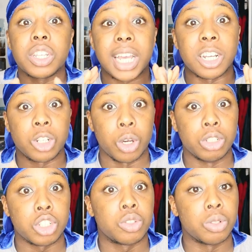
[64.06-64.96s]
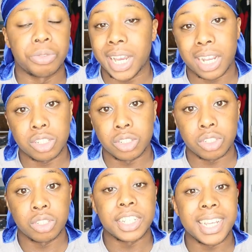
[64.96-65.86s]
because I don't just do
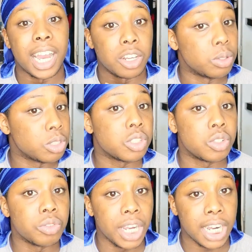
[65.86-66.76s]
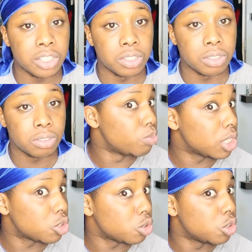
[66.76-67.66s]
reactions. Literally, I don't just do reactions.
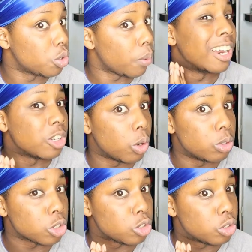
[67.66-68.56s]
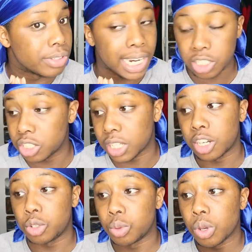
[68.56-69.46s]
Make sure you know, I don't just do reactions.
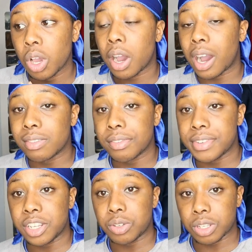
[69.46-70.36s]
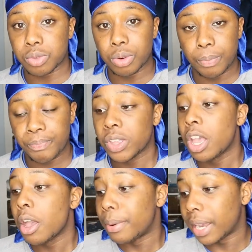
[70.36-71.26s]
I do other videos as well.
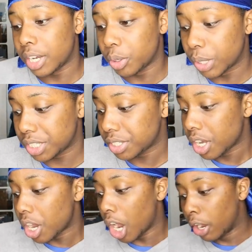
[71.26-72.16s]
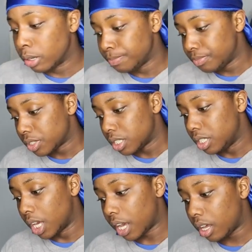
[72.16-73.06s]
But anyways,
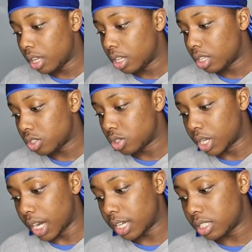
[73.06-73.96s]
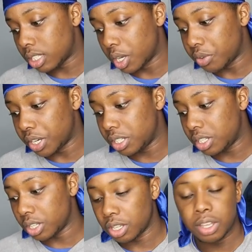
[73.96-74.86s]
yeah. So guys, get
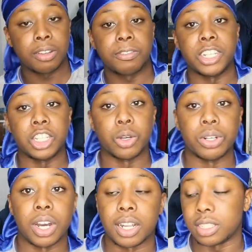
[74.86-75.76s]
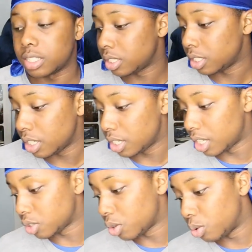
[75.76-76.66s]
ready. Philly don't dance. Let's